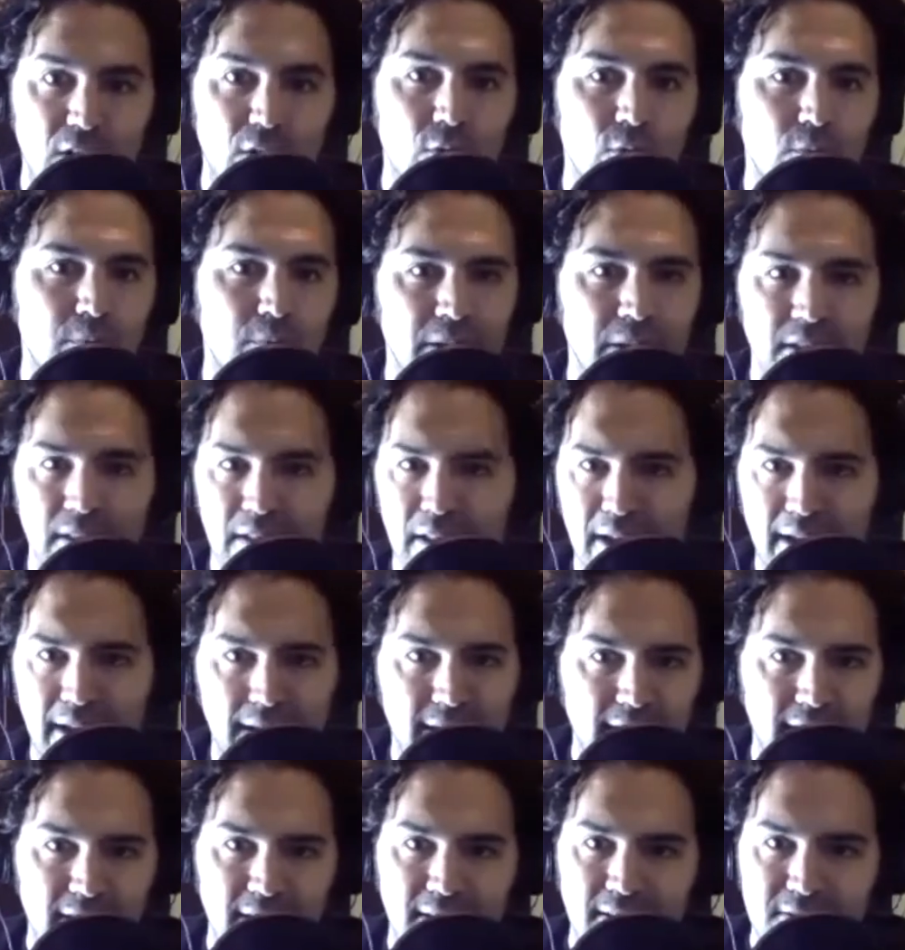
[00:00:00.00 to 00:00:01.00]
but like
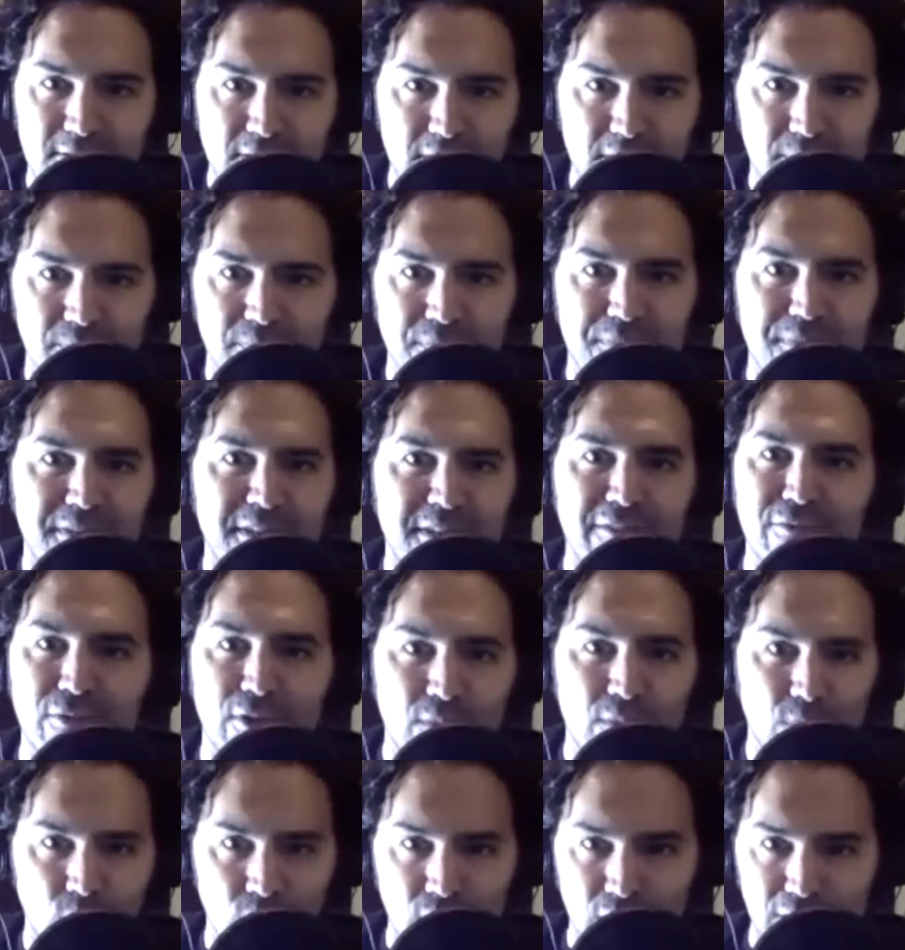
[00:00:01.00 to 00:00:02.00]
it's a different
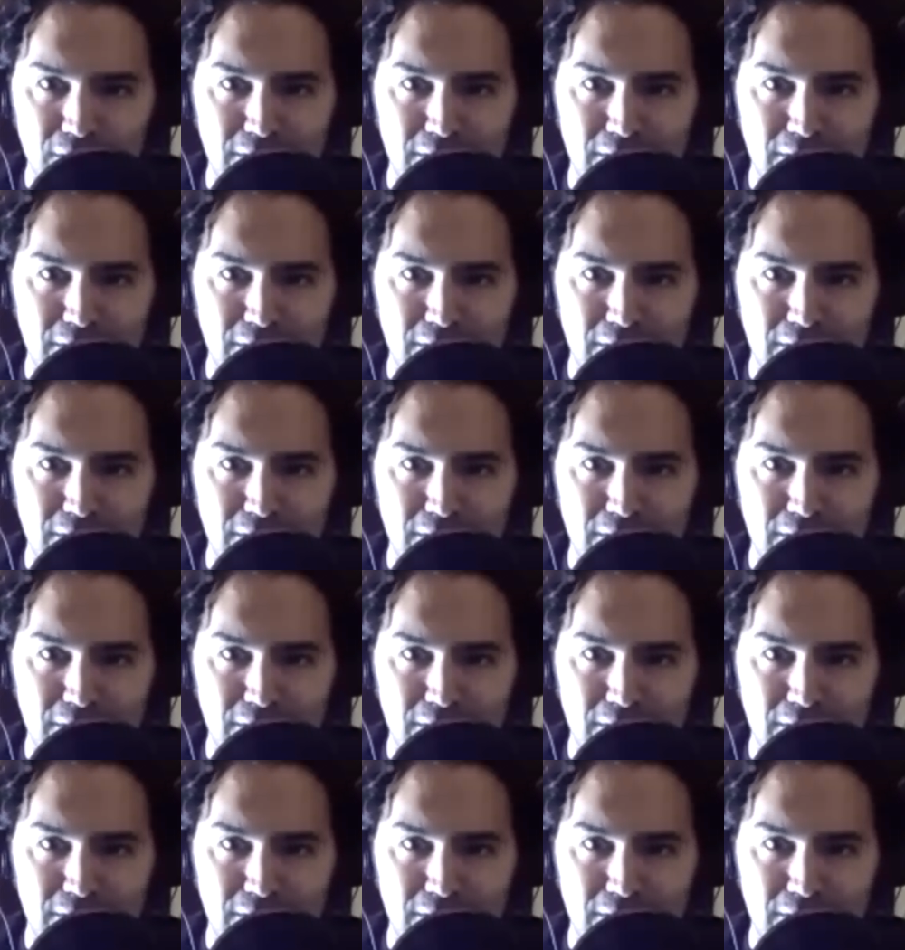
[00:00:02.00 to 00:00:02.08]
world.